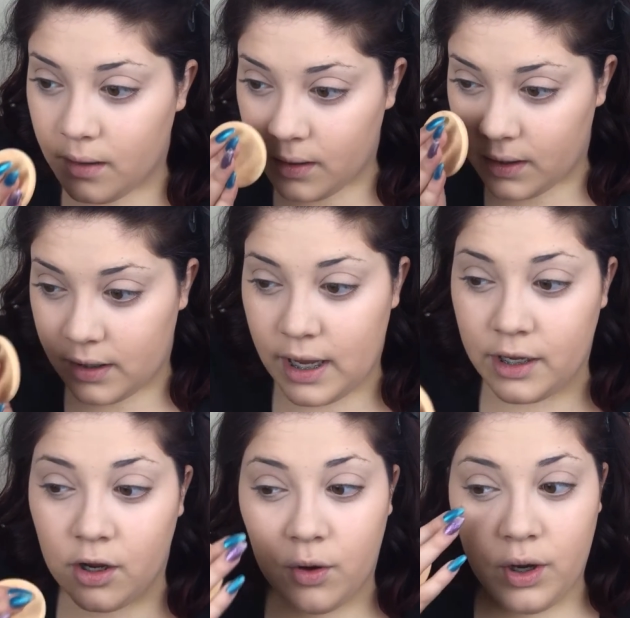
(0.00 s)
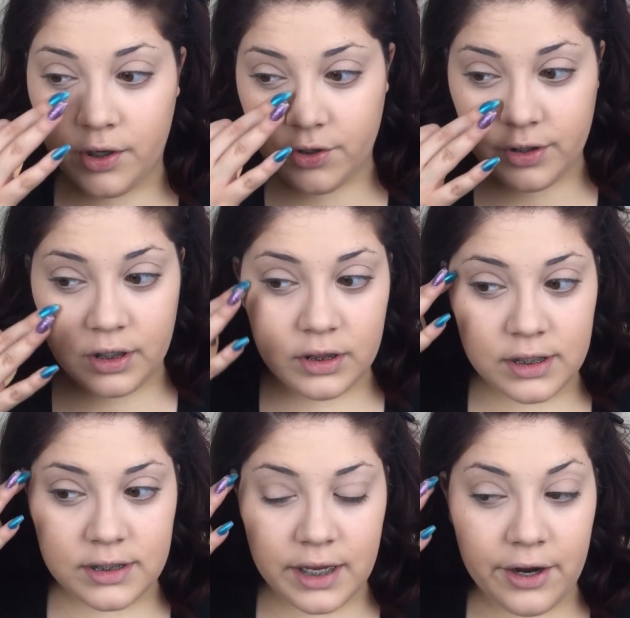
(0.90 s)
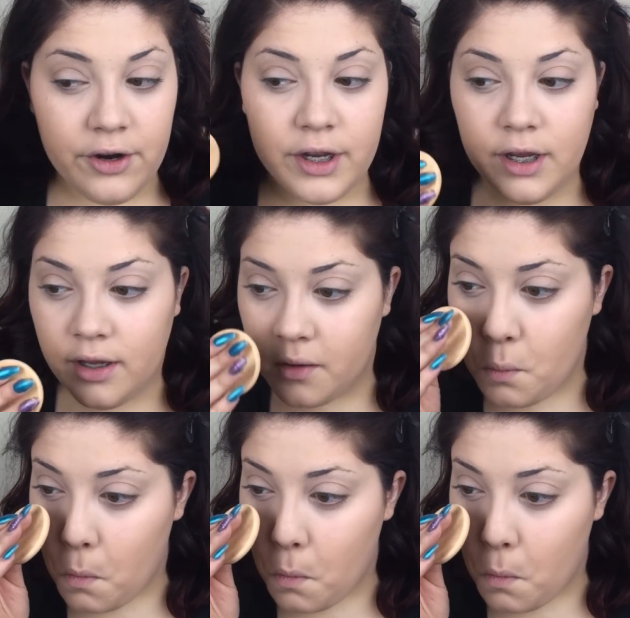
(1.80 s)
and I go underneath this area.